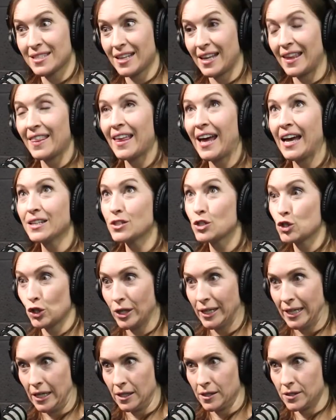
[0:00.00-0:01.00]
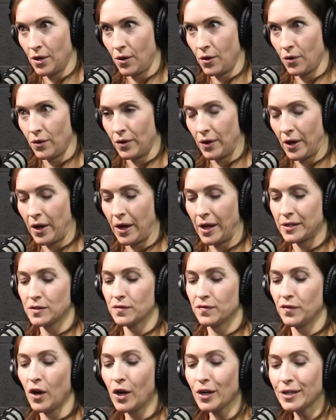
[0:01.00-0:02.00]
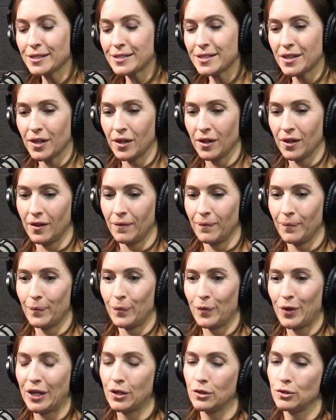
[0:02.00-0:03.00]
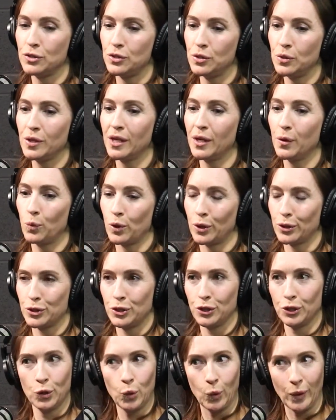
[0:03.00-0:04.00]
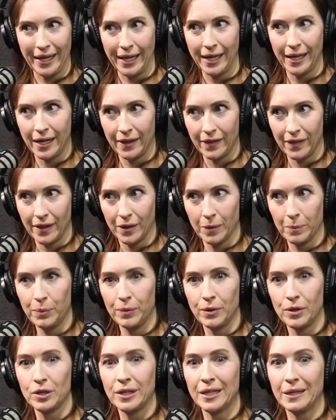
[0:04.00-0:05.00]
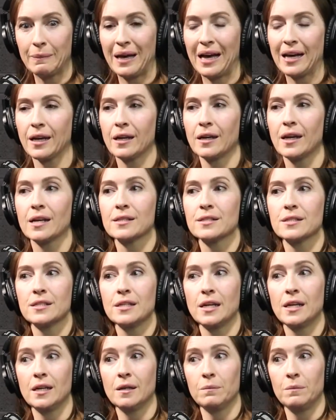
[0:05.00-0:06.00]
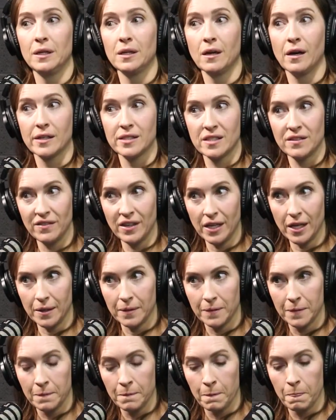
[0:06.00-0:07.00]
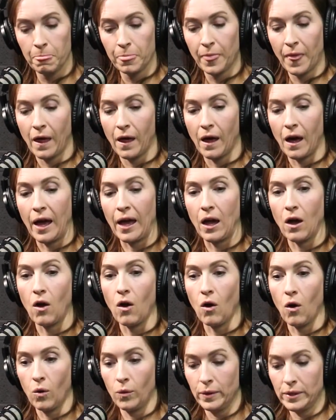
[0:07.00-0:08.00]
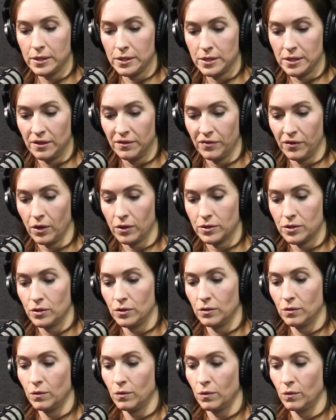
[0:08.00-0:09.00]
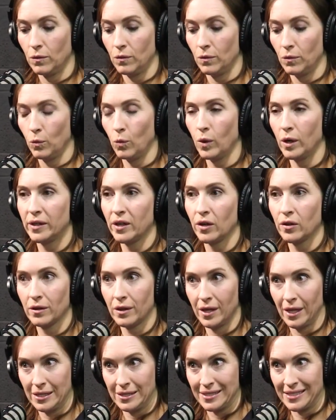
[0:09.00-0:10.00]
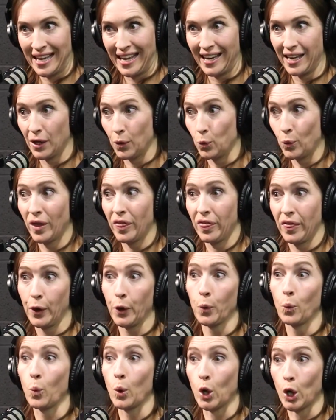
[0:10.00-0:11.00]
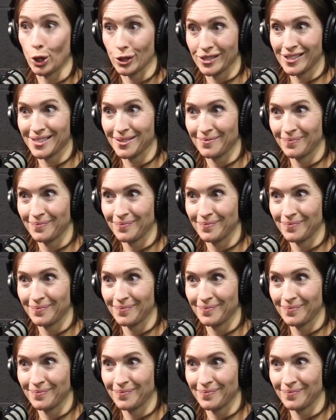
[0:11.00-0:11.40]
that's tricky. So as far as the, like, do they want to quit and they're pulling back and hesitating because of it, I always default to what are they saying with their words.